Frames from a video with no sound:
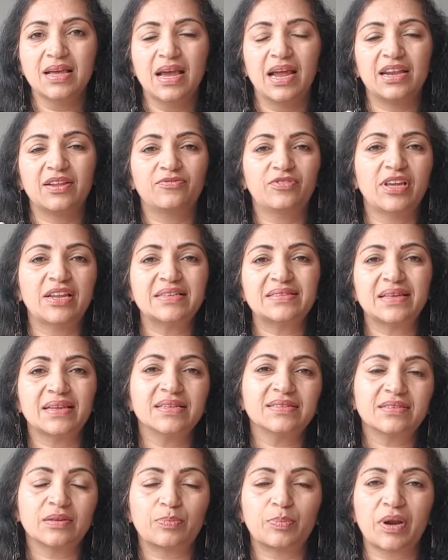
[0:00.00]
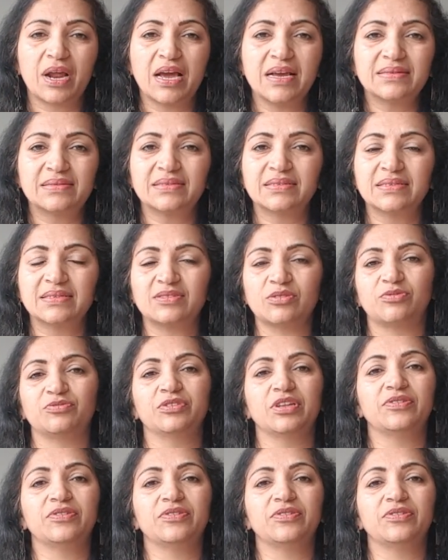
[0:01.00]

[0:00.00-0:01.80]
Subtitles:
And if there is any surprises, or